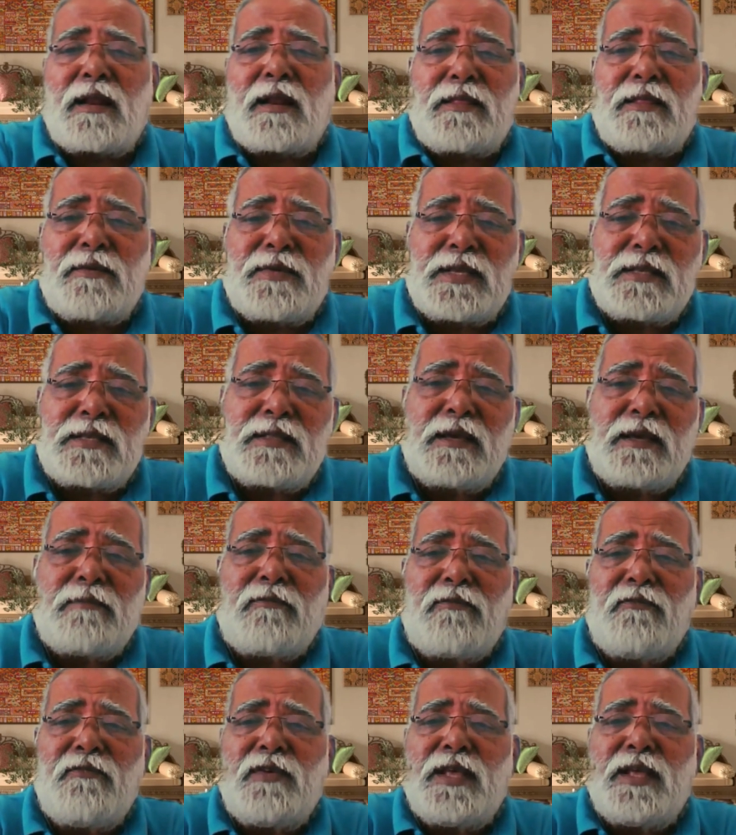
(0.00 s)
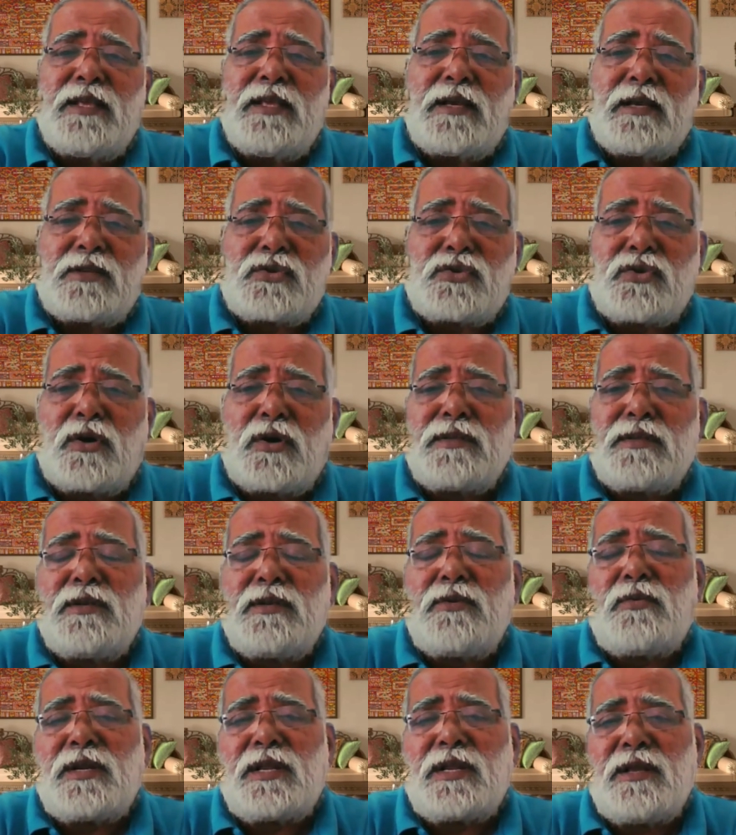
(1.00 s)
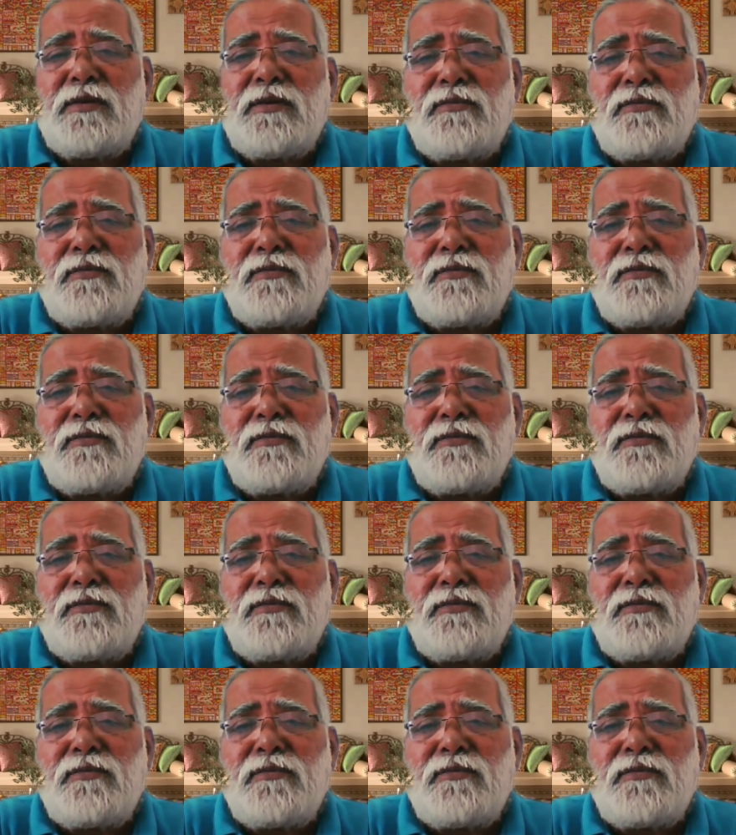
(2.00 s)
otherwise the Vedic astrologer would give